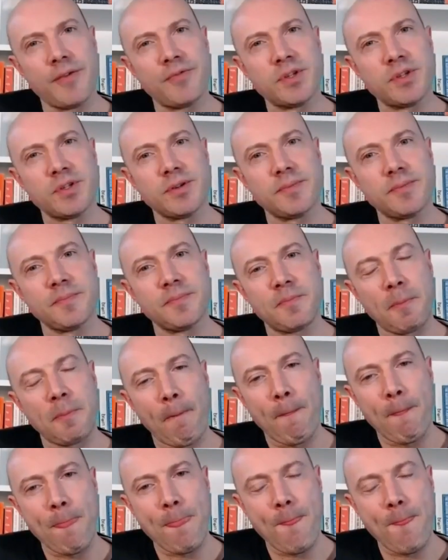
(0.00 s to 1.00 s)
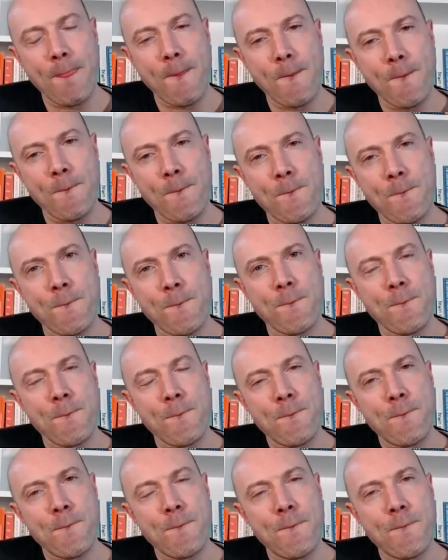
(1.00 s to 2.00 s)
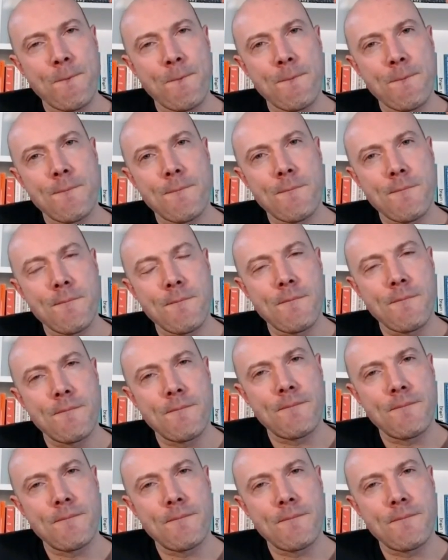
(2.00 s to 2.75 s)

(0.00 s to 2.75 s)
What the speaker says: mine was like, my Instagram is full of, you